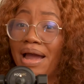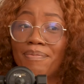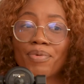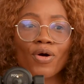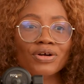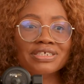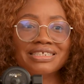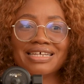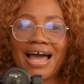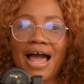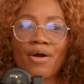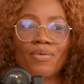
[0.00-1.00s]
my posts,
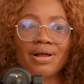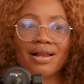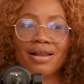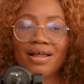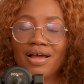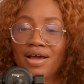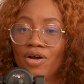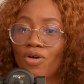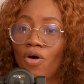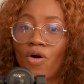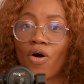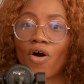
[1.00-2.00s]
I will
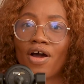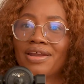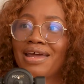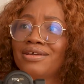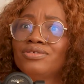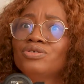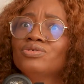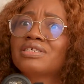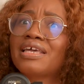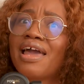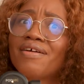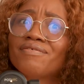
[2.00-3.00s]
go on and
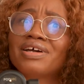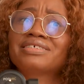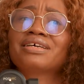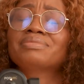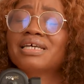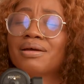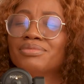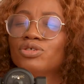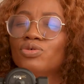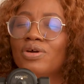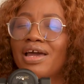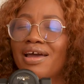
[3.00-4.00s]
use Canva.
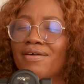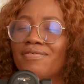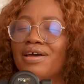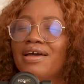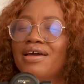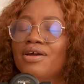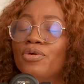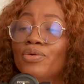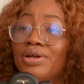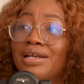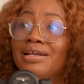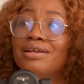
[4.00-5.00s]
Sometimes you have
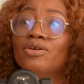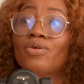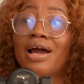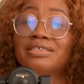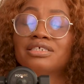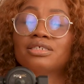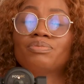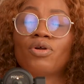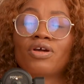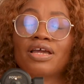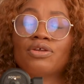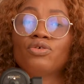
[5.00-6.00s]
really writer's
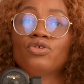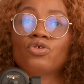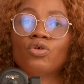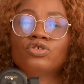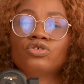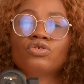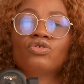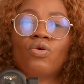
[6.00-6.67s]
block and you don't